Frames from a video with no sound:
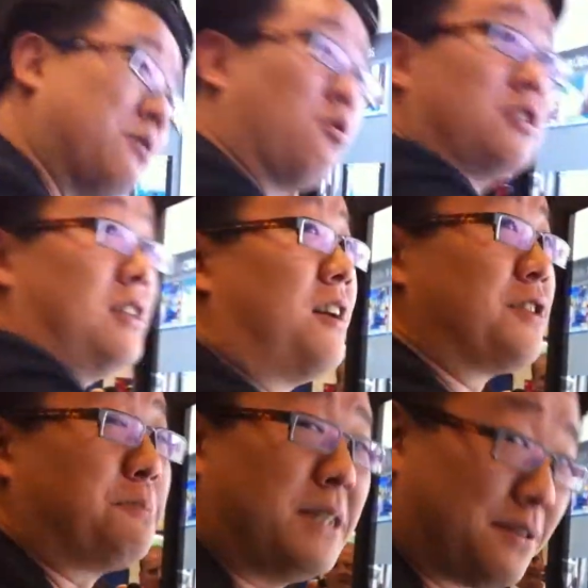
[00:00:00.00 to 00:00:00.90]
is the world's
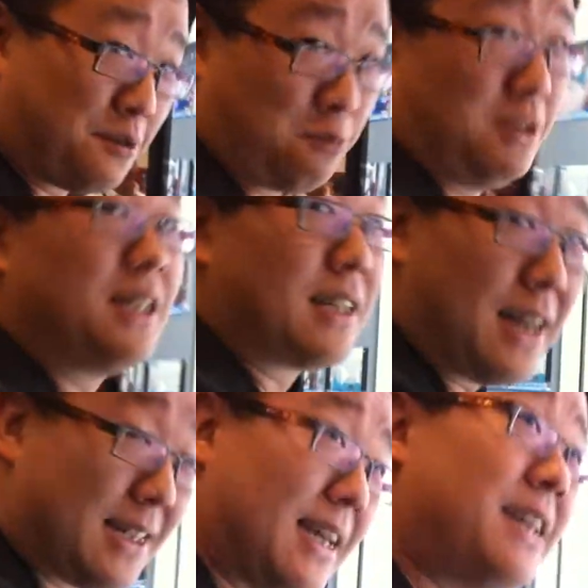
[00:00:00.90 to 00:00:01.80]
largest piece of Gorilla
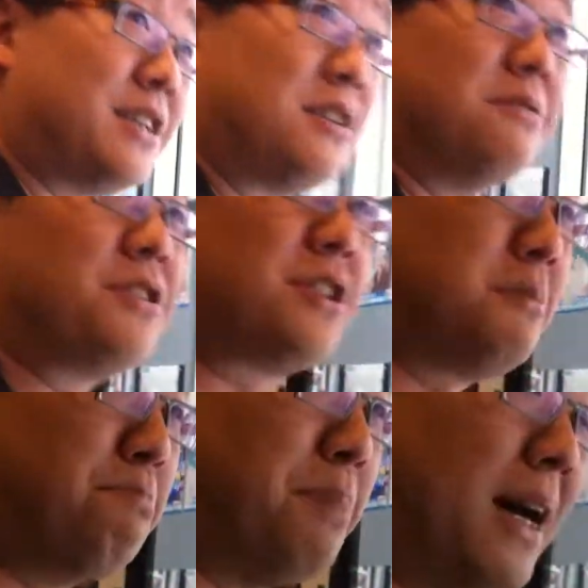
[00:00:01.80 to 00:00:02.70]
Glass, 82 inches,
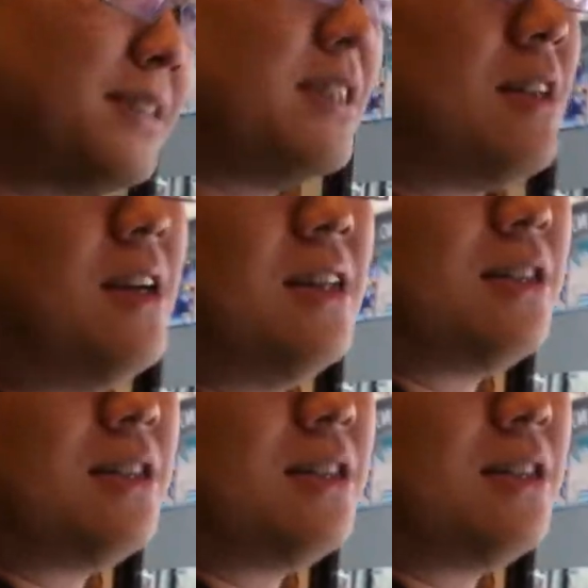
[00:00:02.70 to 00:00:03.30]
bonded